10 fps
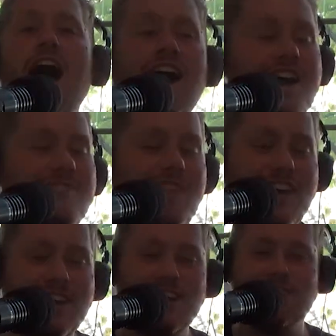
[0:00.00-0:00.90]
And I
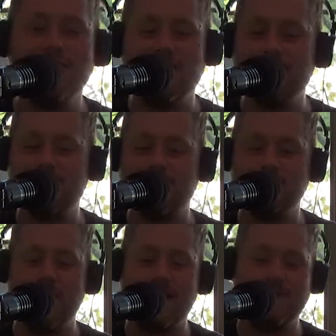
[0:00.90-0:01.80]
immediately I was so
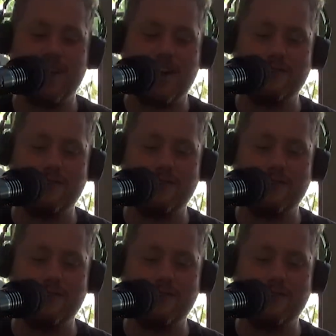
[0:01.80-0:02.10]
petty about it.